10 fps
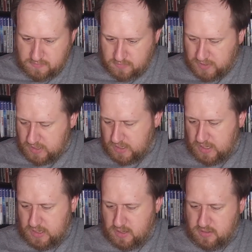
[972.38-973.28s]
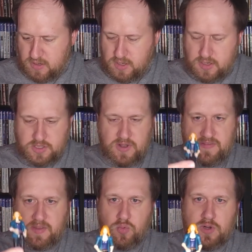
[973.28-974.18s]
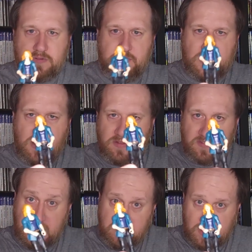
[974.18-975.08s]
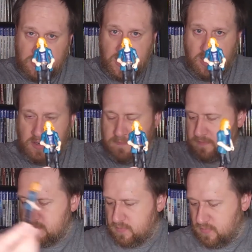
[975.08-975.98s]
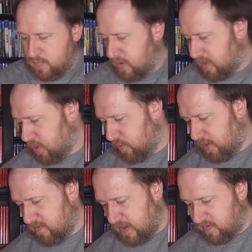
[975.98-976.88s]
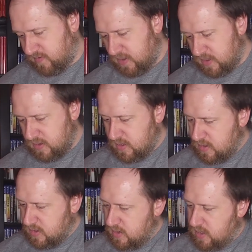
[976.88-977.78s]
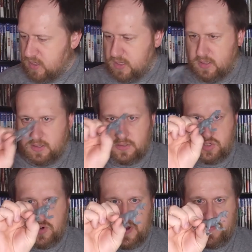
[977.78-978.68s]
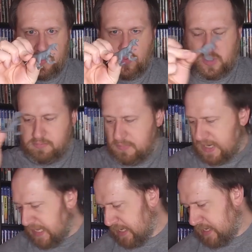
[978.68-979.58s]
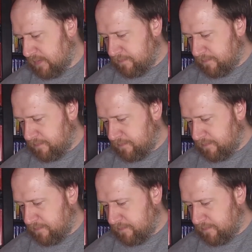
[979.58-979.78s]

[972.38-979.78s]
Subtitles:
Got another Jurassic World figure, in this case Claire, one of the humans, obviously. A little Jurassic World mini.